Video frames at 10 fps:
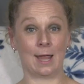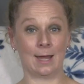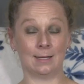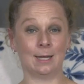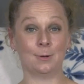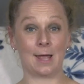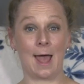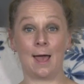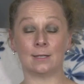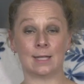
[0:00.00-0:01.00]
And it
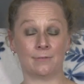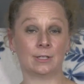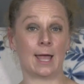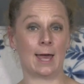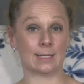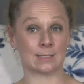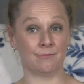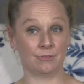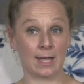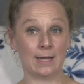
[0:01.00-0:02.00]
definitely added some
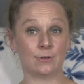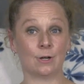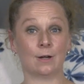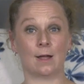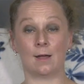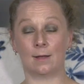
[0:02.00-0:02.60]
flavor.